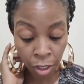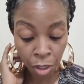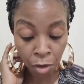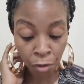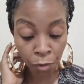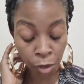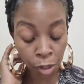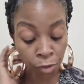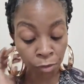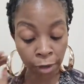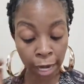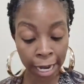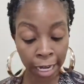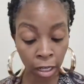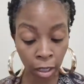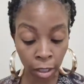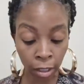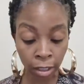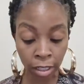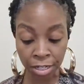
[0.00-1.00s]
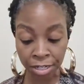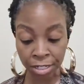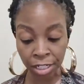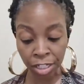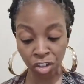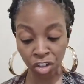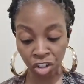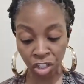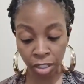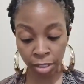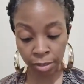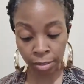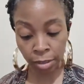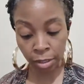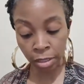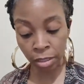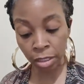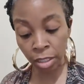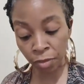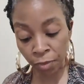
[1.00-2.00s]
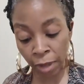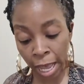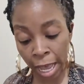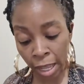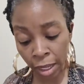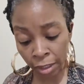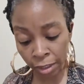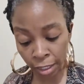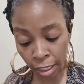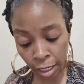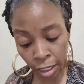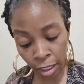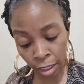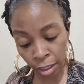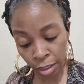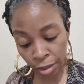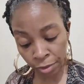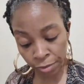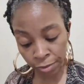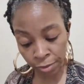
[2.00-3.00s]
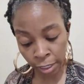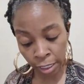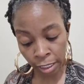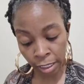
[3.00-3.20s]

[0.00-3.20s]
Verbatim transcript: For right conditions, divine love